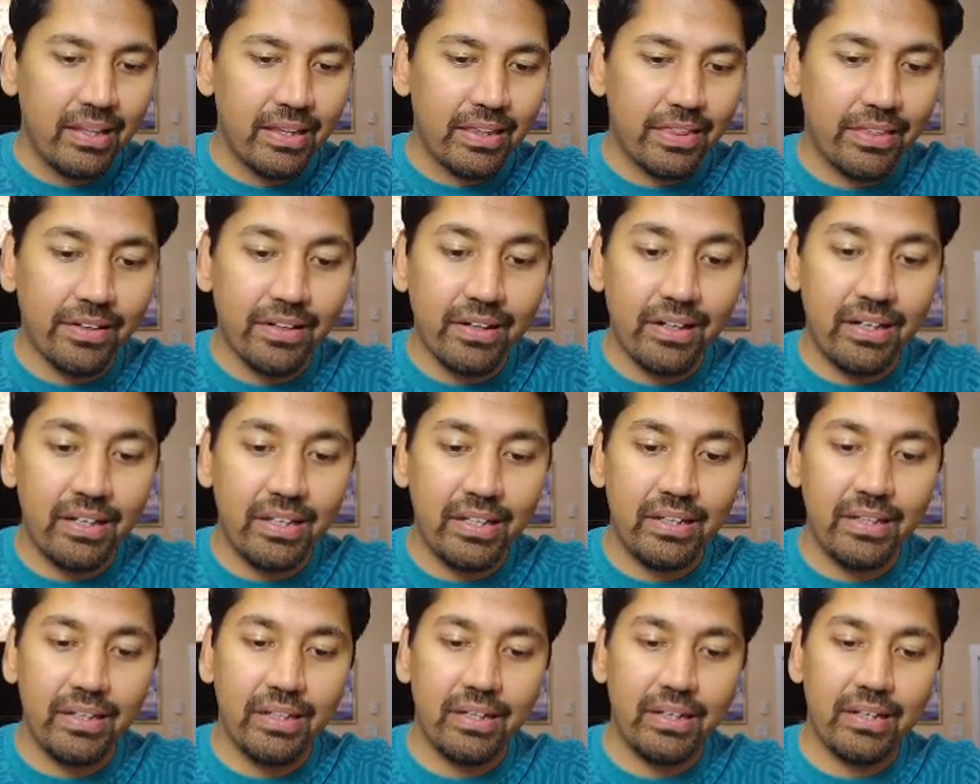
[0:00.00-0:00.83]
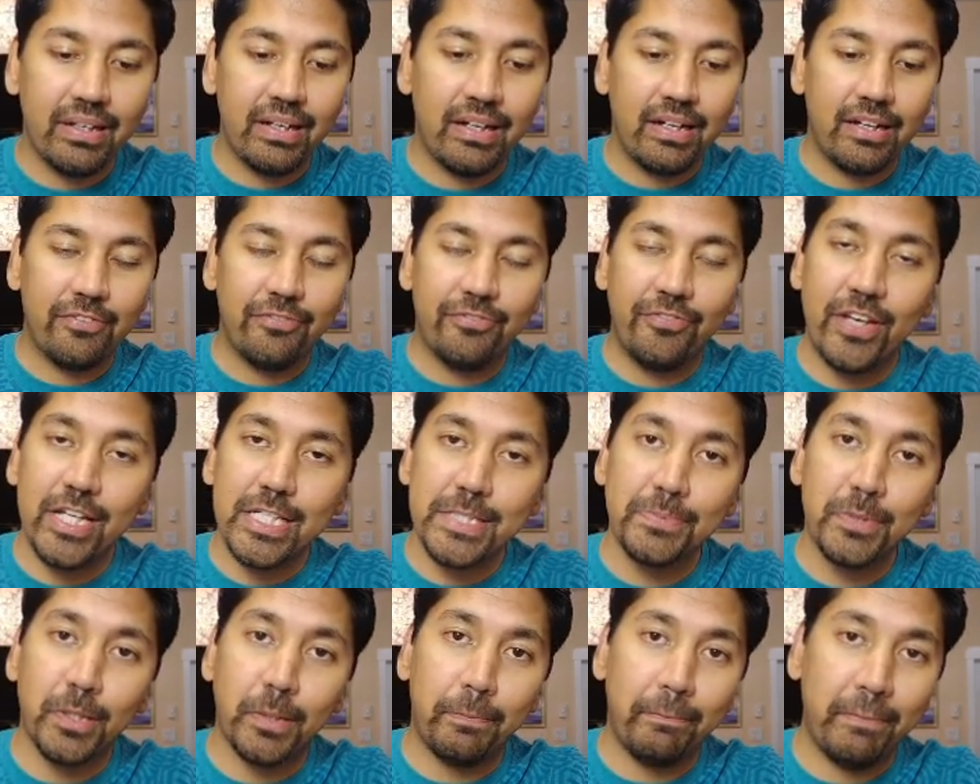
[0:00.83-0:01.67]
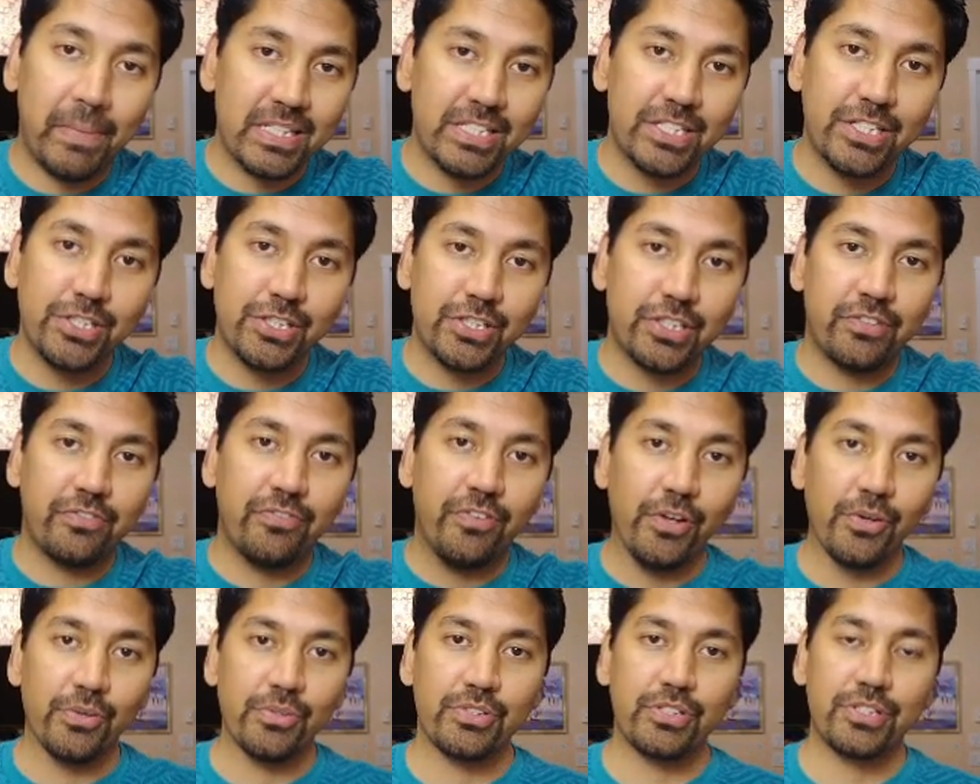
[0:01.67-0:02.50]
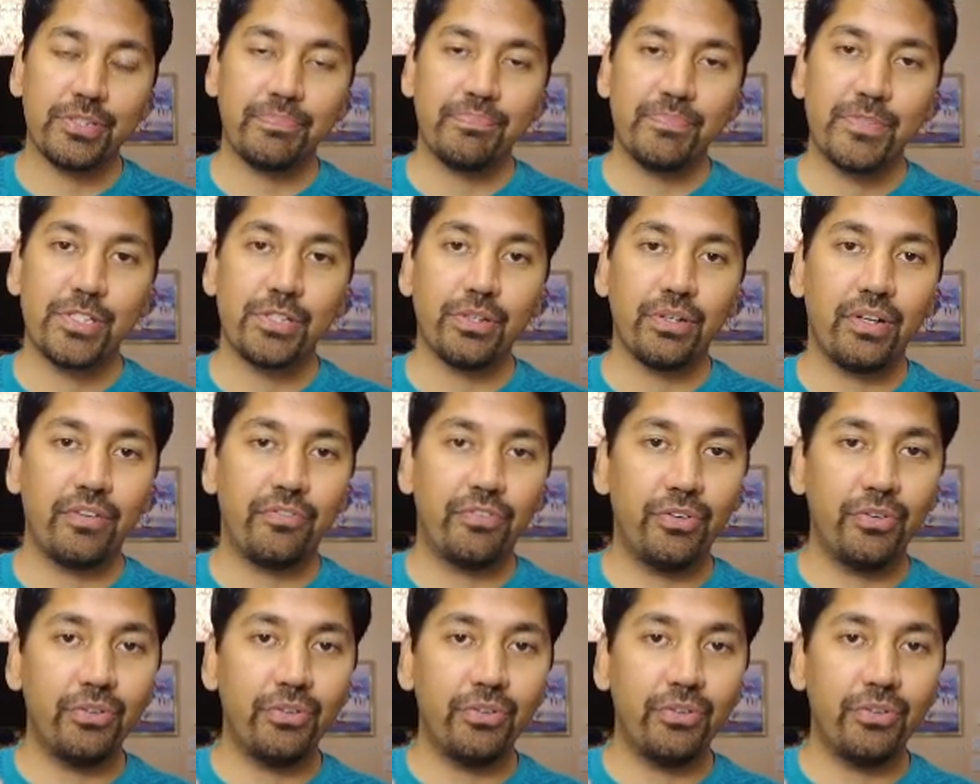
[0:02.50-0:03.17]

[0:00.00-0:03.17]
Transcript: Thirdly, Facebook Messenger flows. So if